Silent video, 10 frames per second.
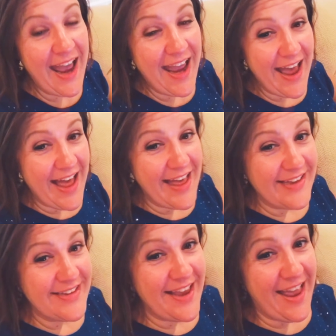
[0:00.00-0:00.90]

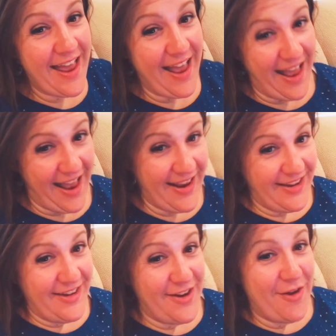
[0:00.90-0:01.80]
And,
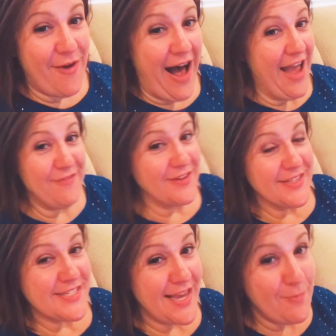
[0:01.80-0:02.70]
I feel
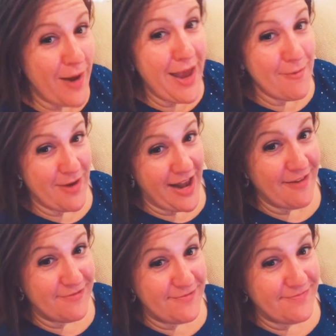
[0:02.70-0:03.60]
the same way when
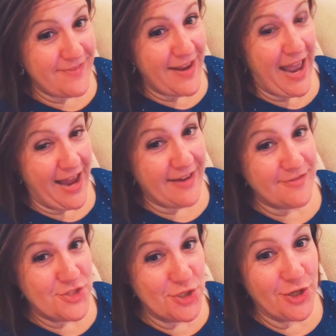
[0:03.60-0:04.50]
I've
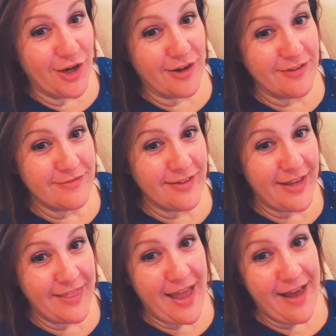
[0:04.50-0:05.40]
had sugar
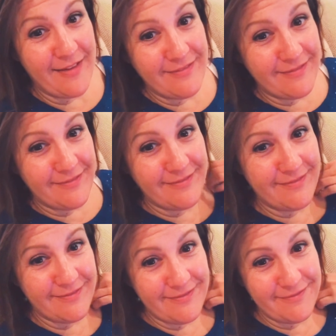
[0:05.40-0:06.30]
in that
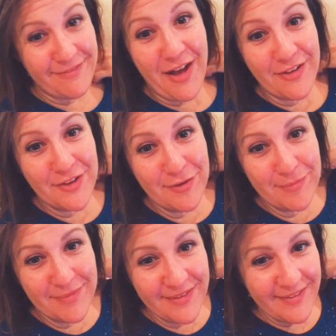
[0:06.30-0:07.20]

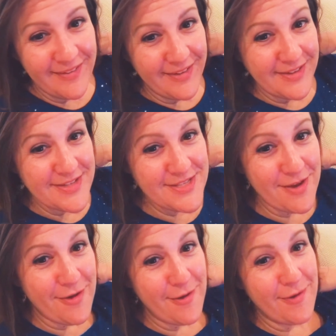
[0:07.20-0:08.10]
volume.
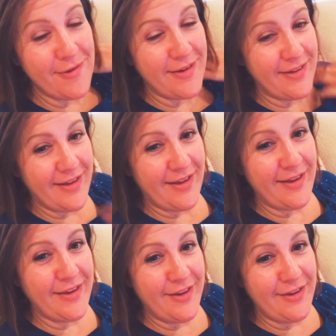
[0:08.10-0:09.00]
So
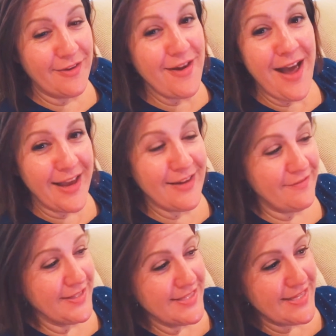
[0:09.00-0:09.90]
you're not
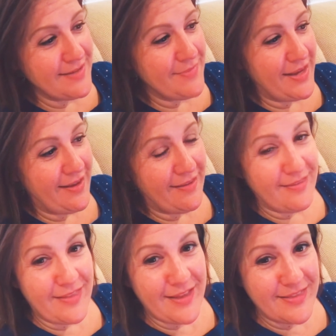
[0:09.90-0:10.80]
convincing me
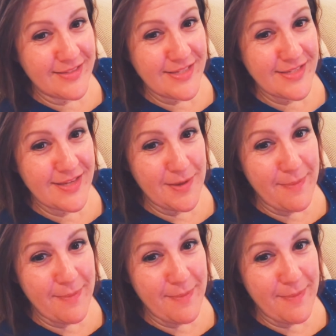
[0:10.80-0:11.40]
that this is an